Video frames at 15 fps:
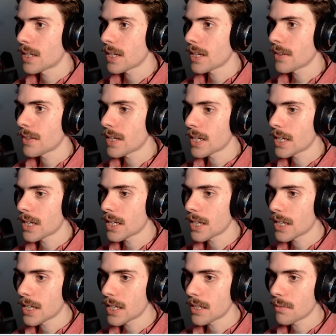And
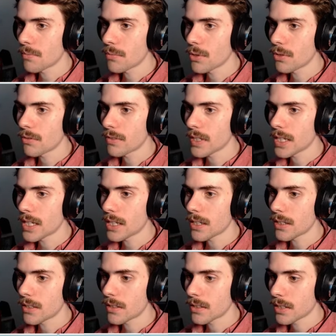then move it
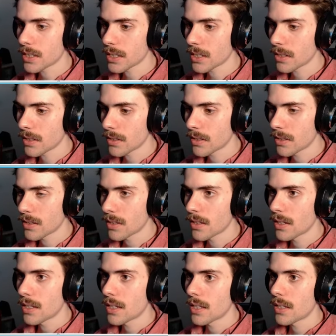kind of
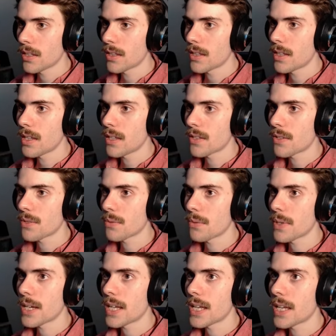this
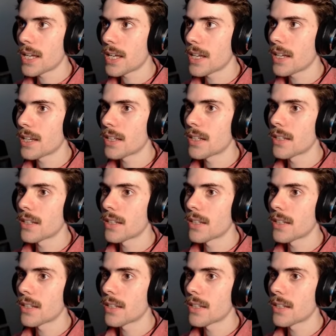way.